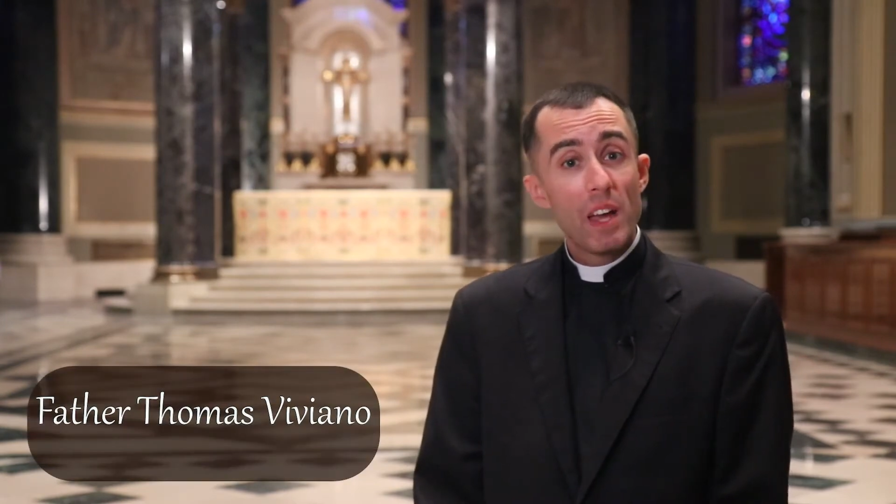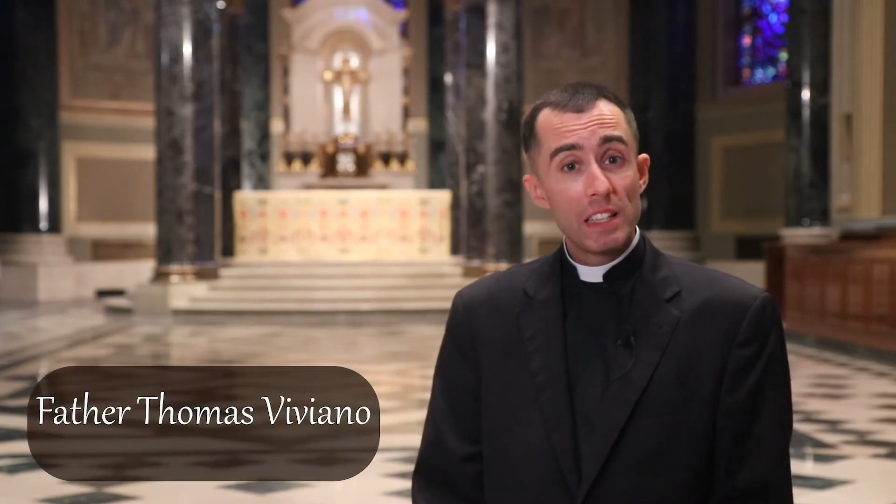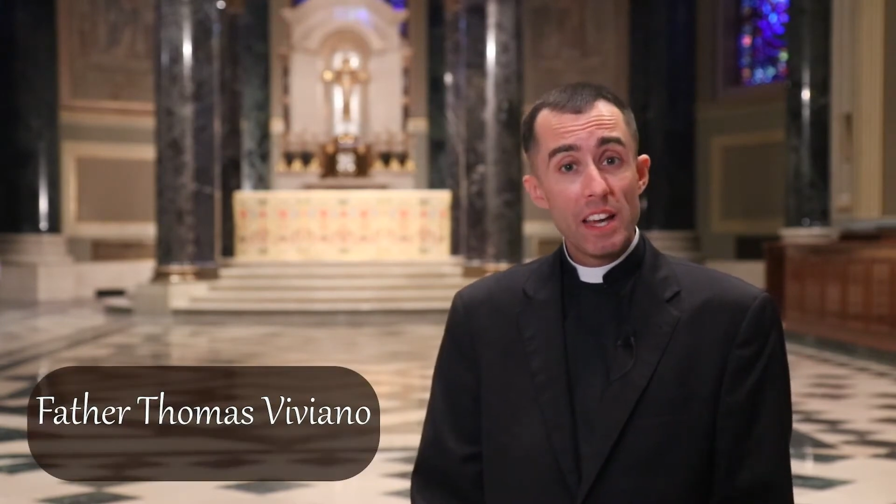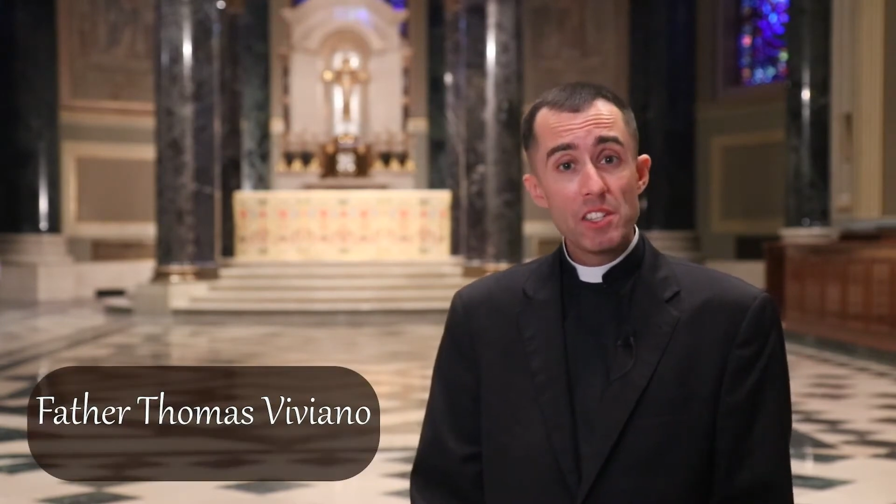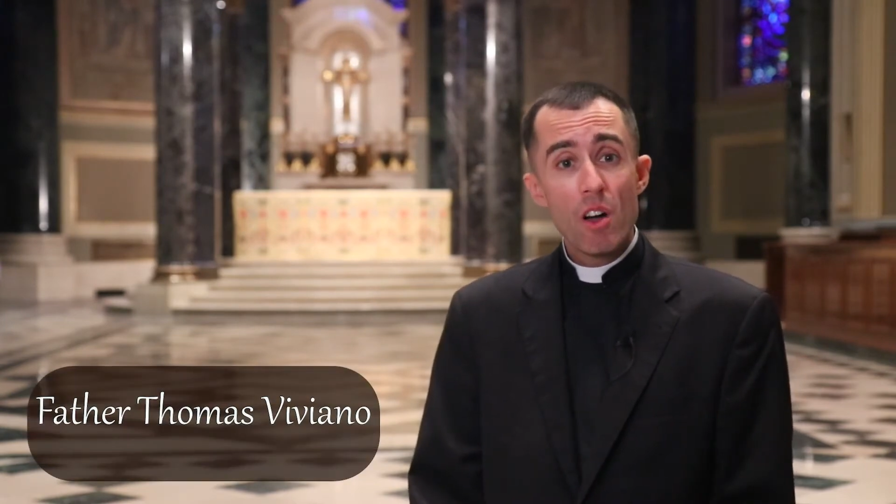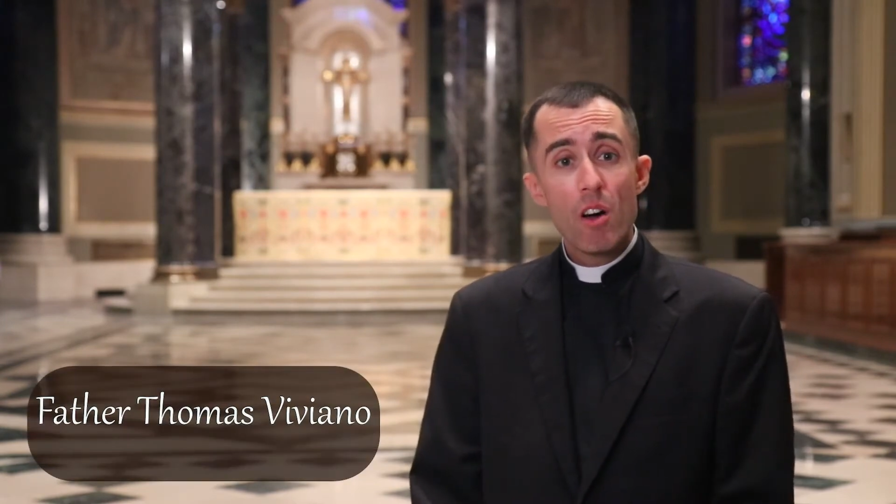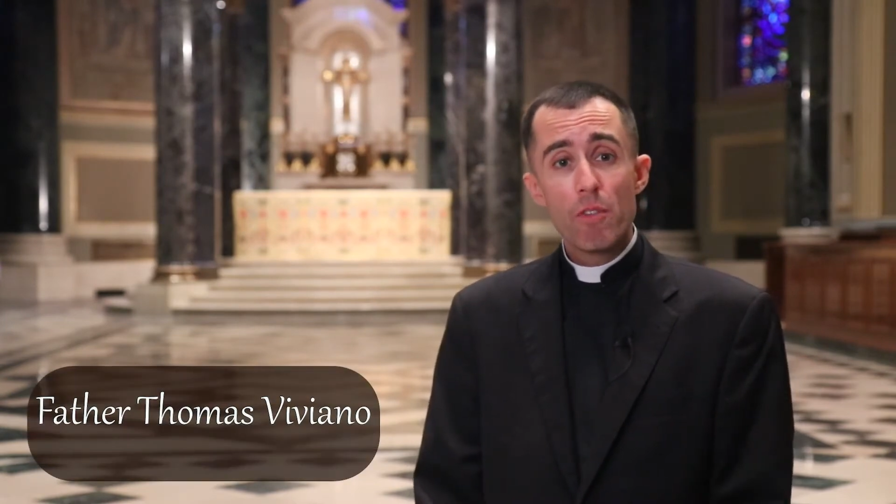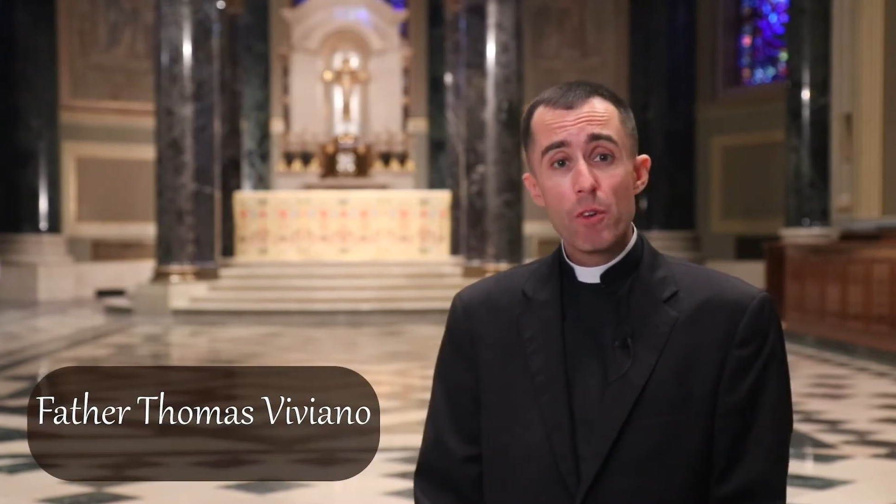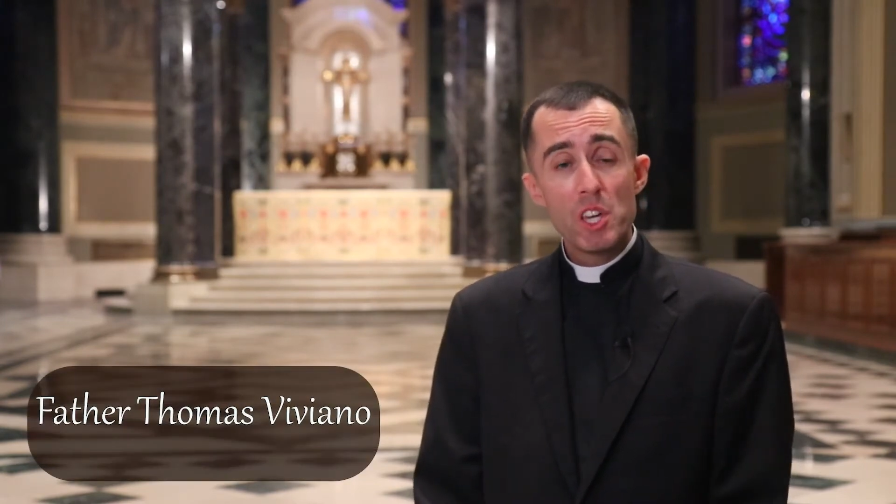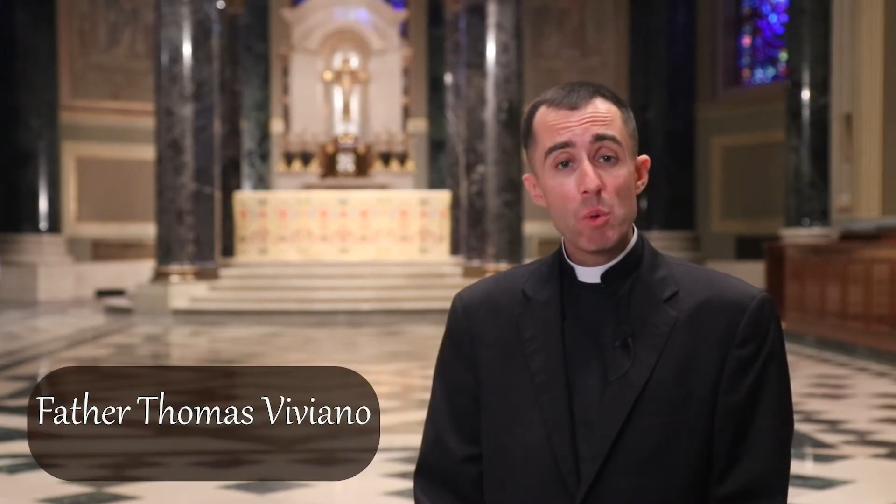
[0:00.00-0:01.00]
I'd like to
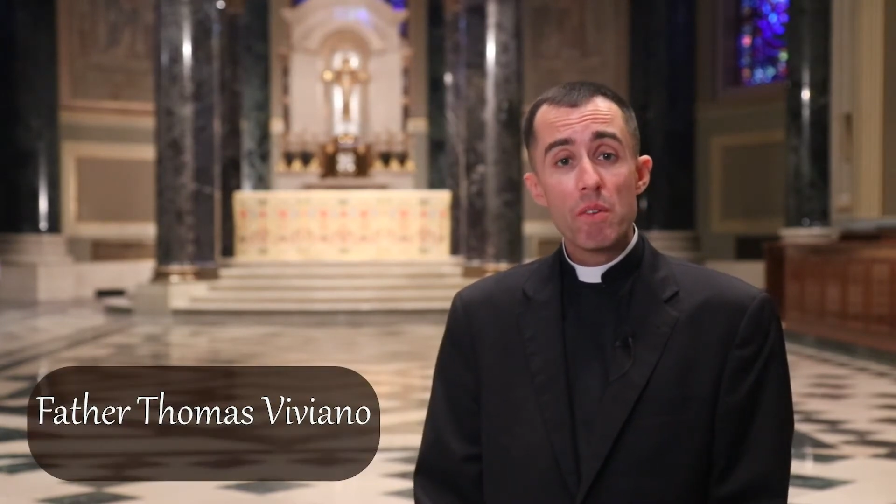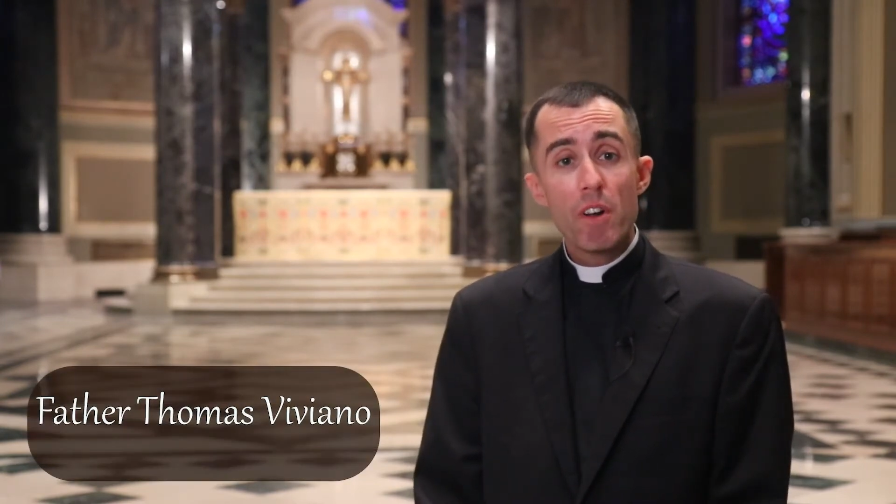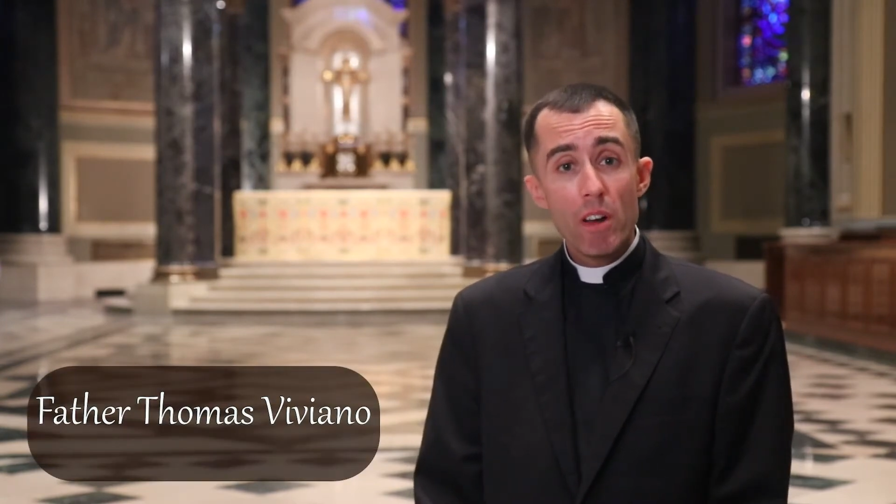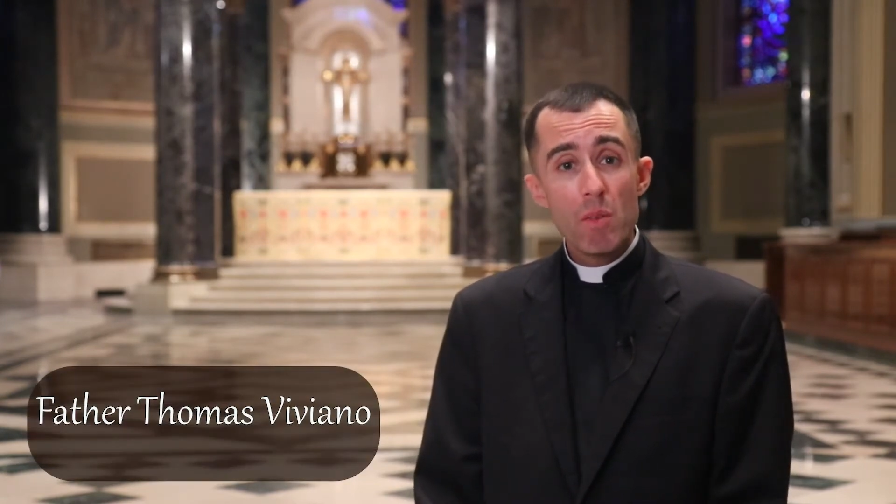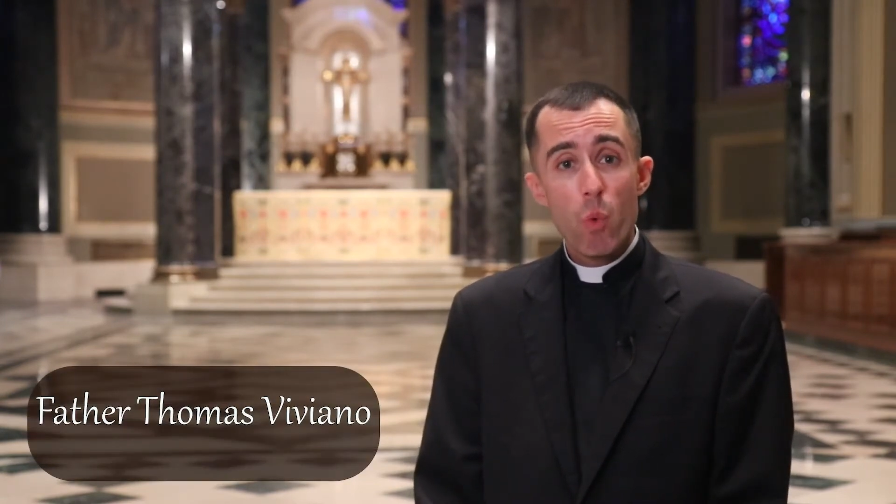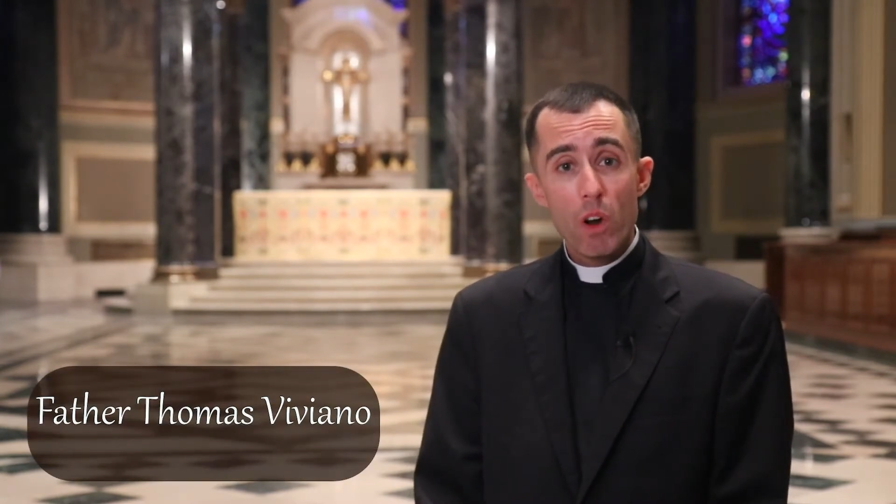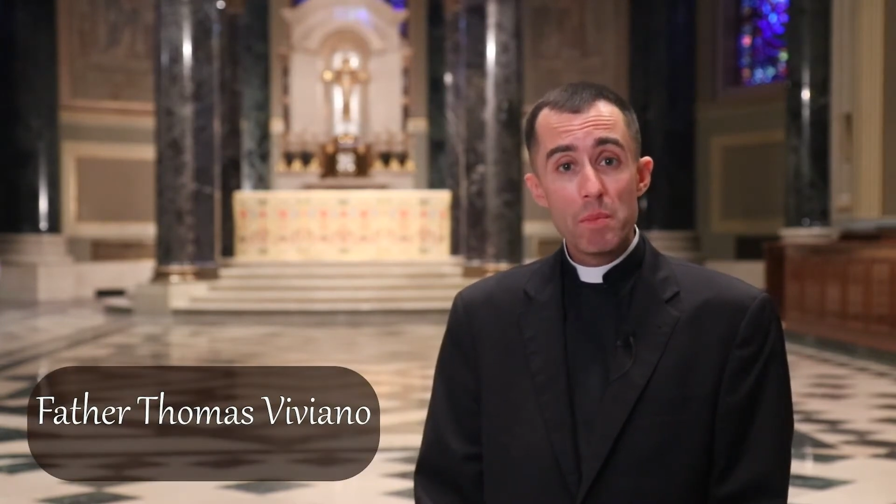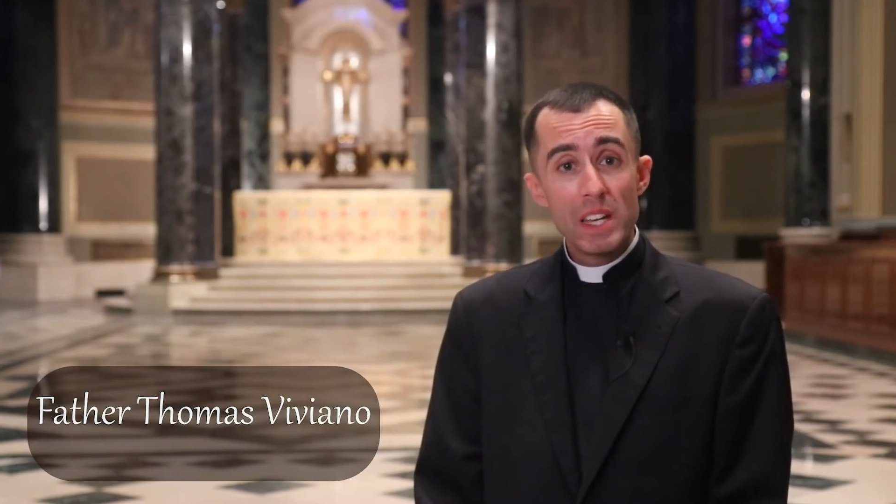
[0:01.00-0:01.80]
offer you a very warm